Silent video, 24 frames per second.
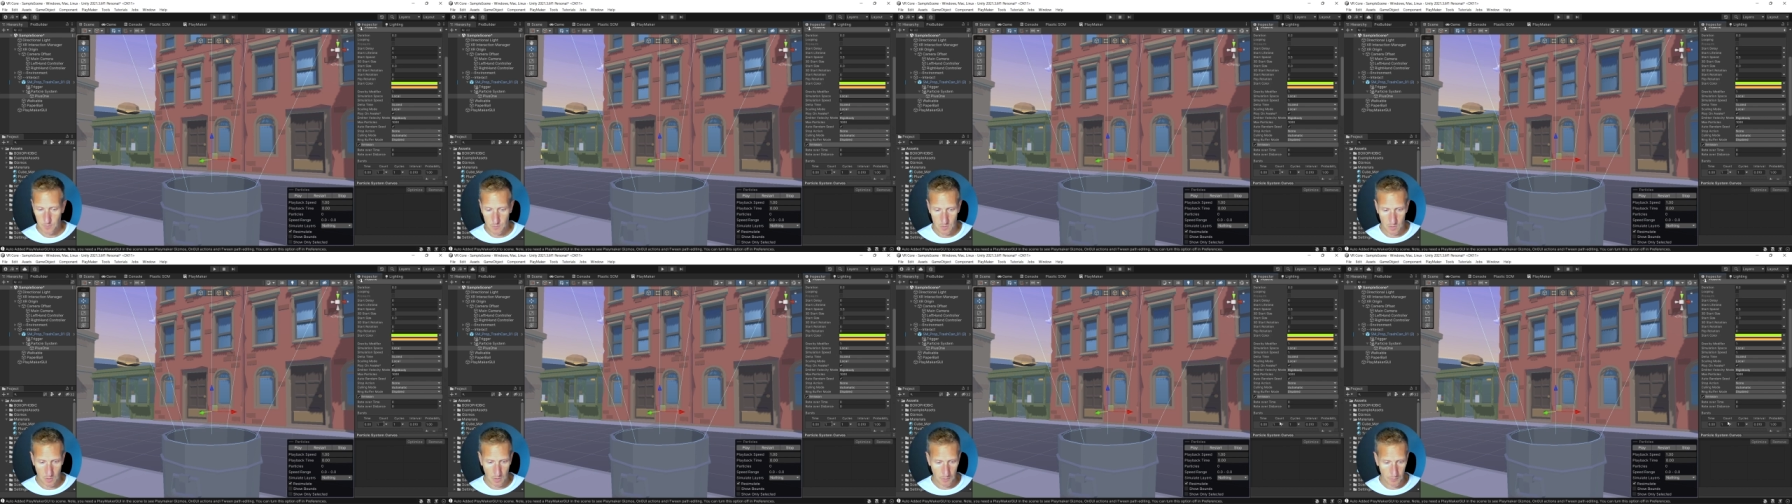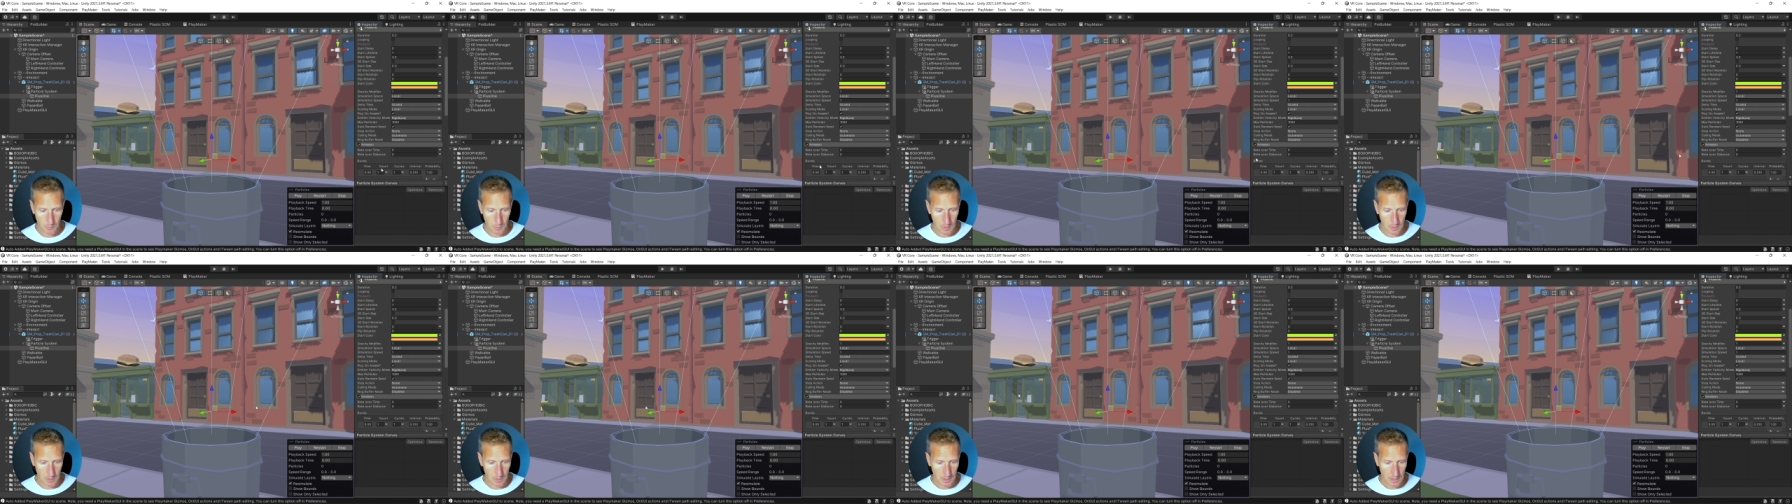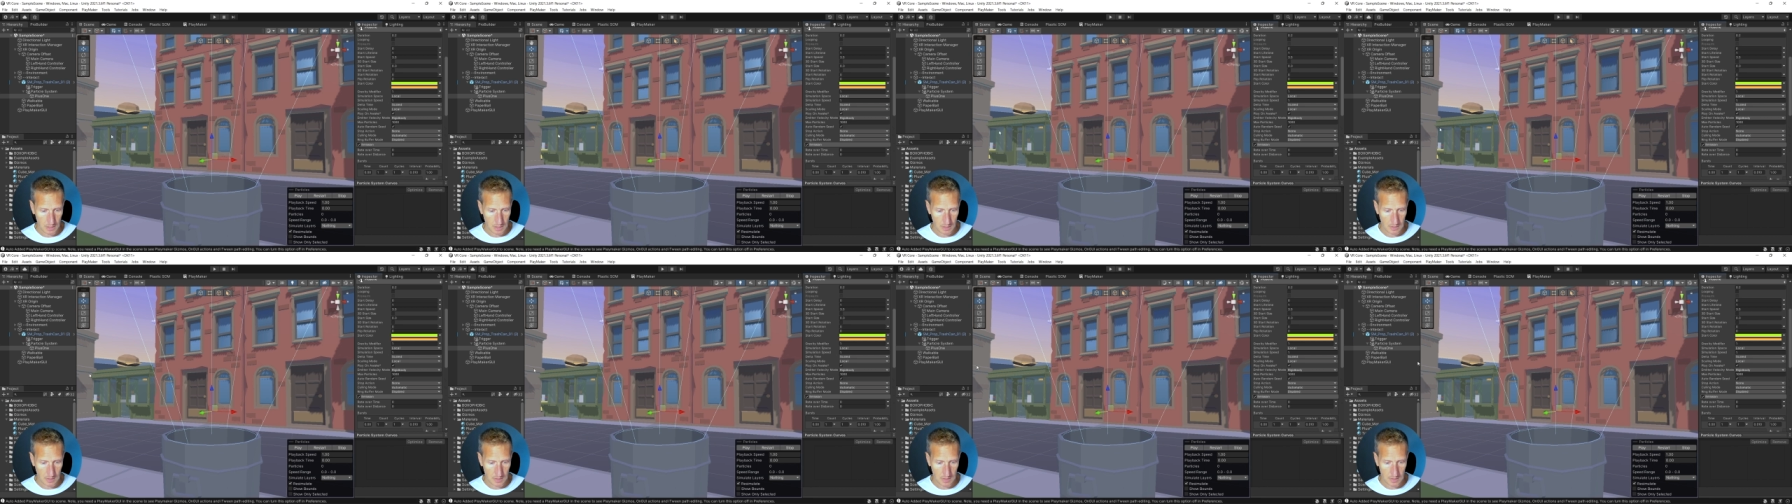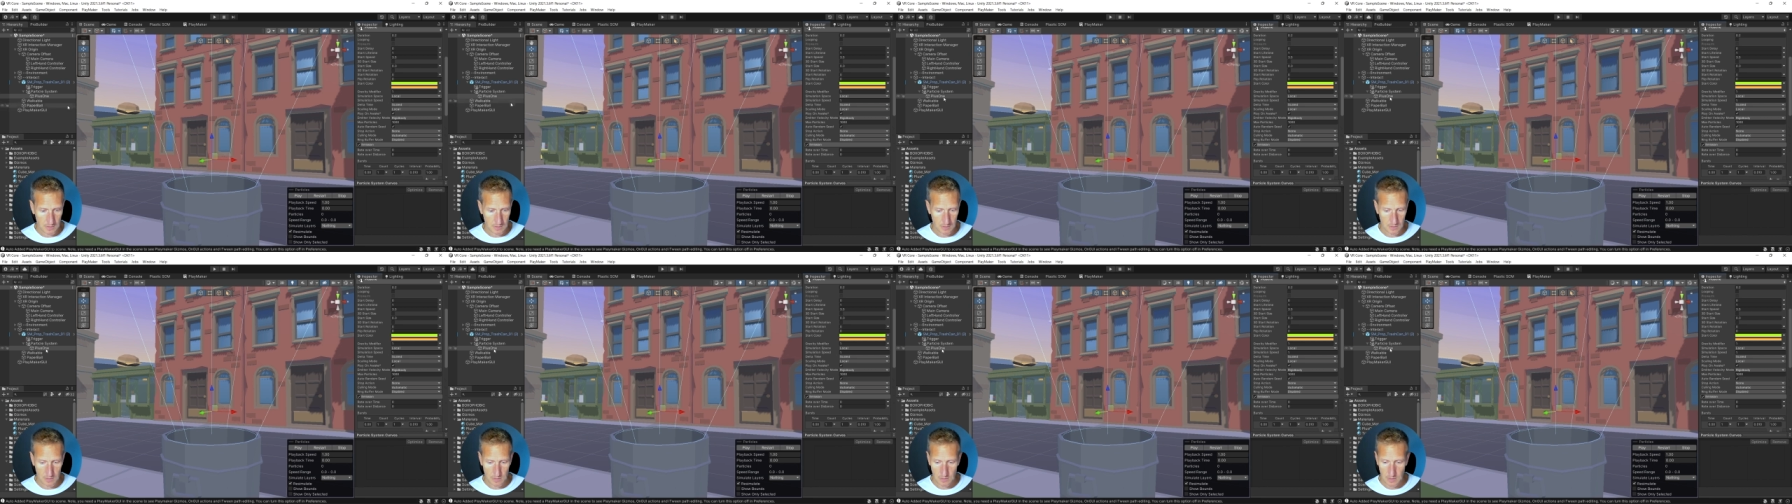So if we look at
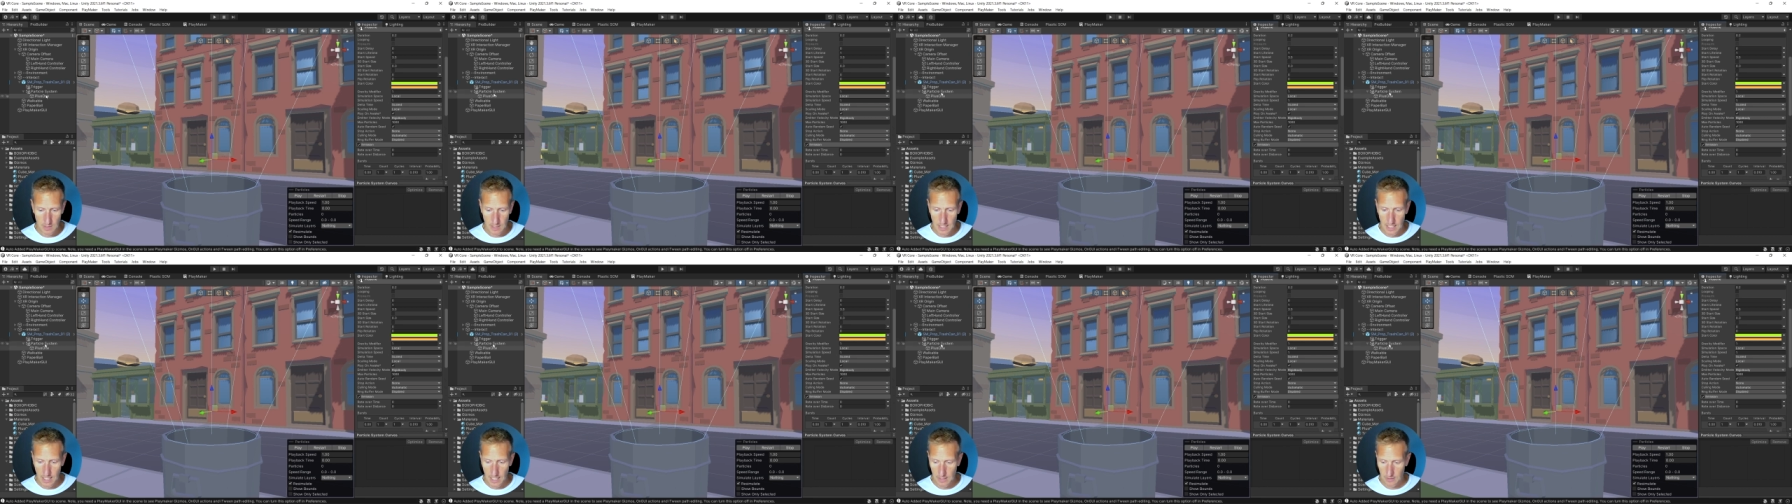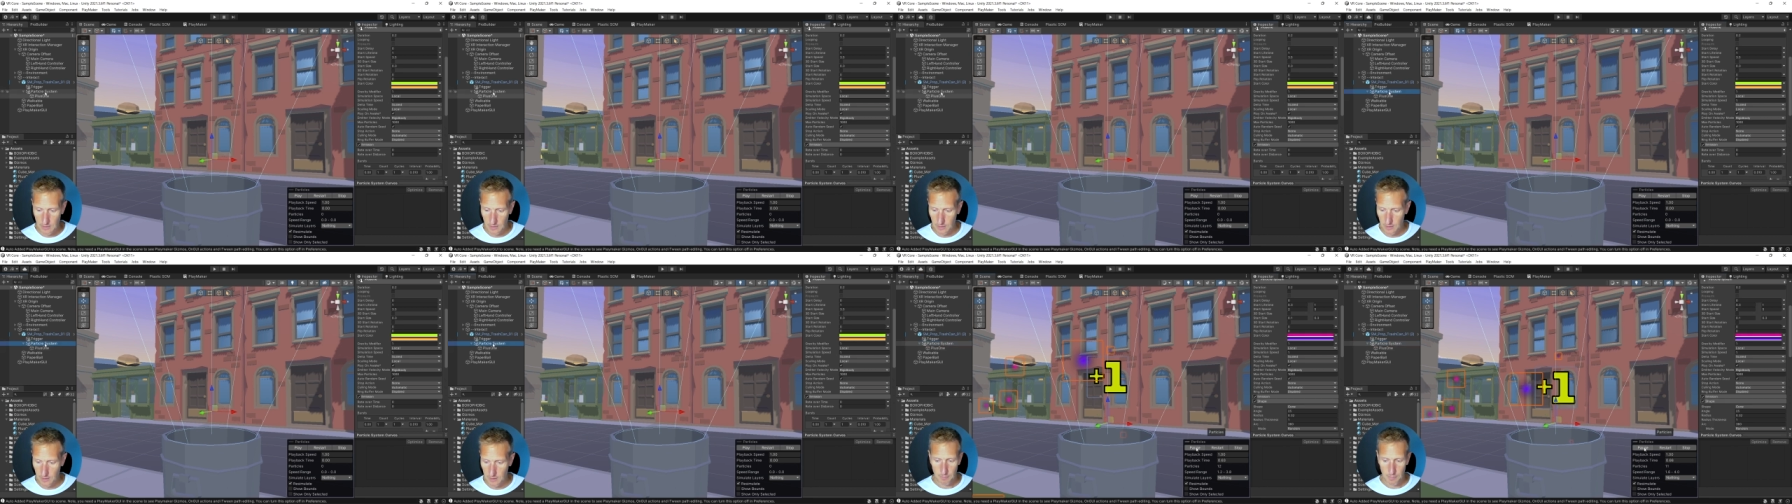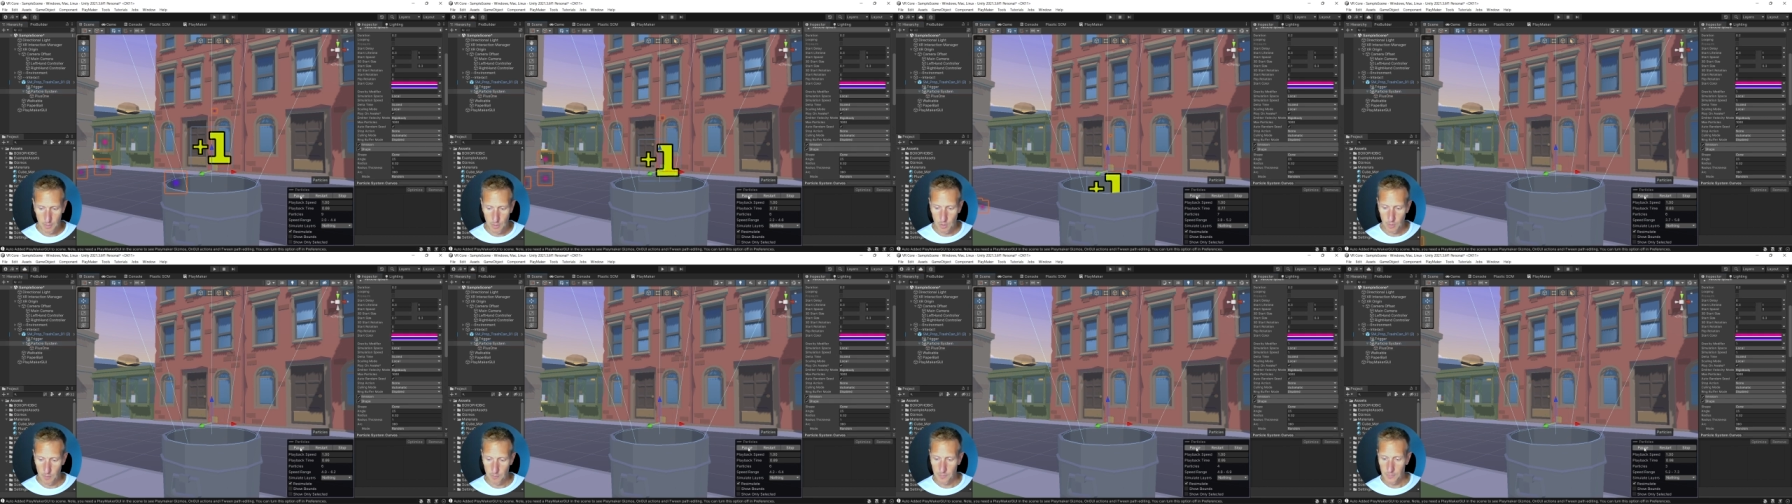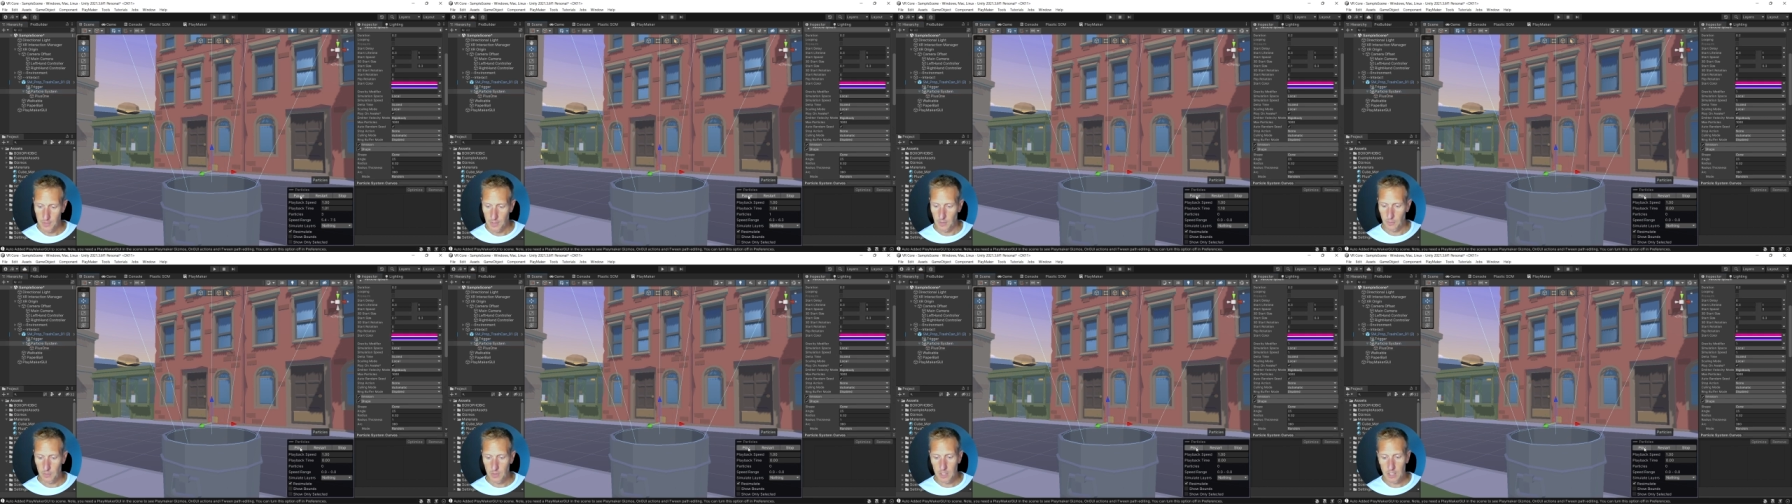these together, boom,
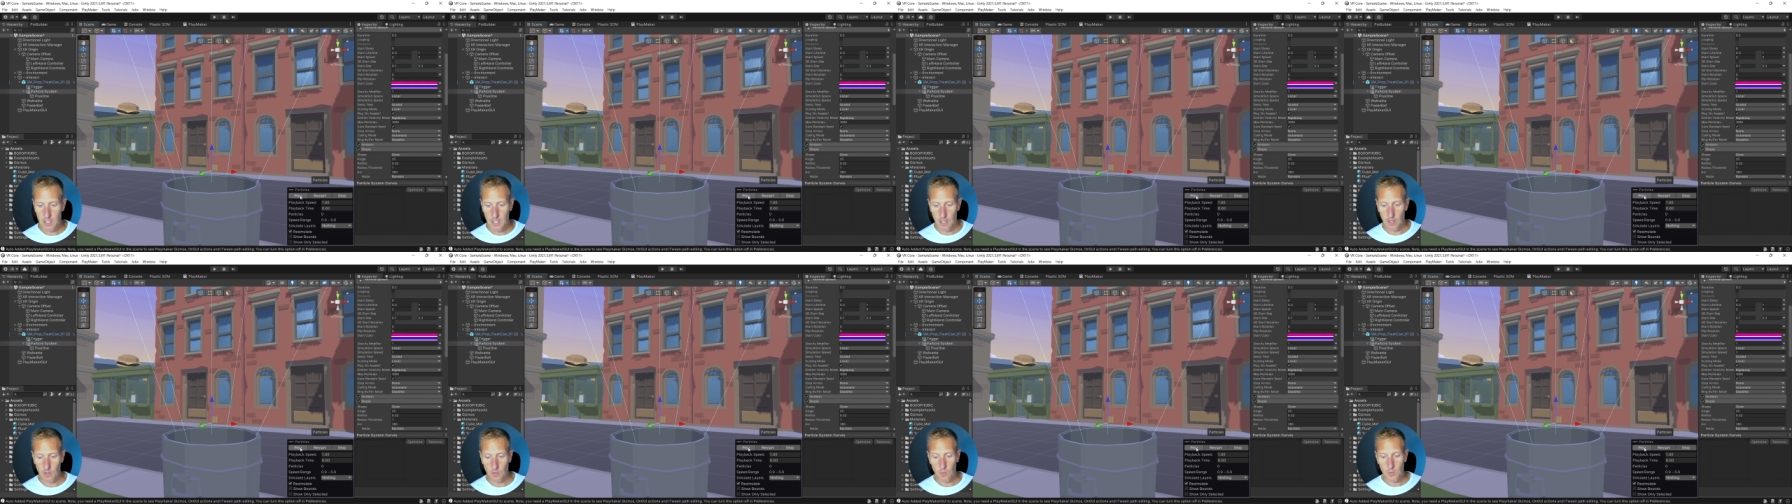there we go.